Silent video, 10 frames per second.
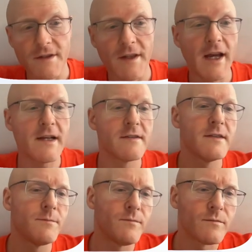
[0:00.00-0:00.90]
the
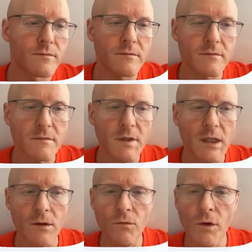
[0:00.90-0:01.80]
accident,
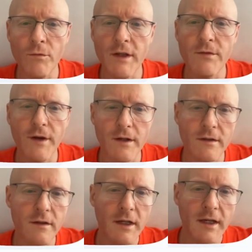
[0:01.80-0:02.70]
and what we
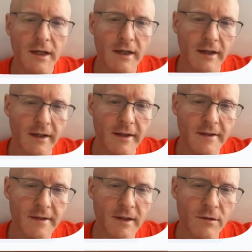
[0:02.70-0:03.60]
found
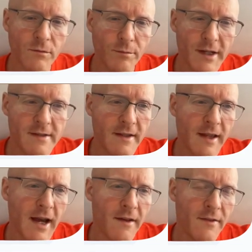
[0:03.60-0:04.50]
is that basically
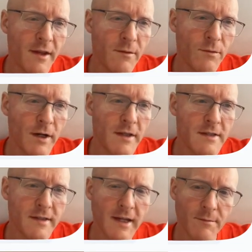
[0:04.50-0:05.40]
that where this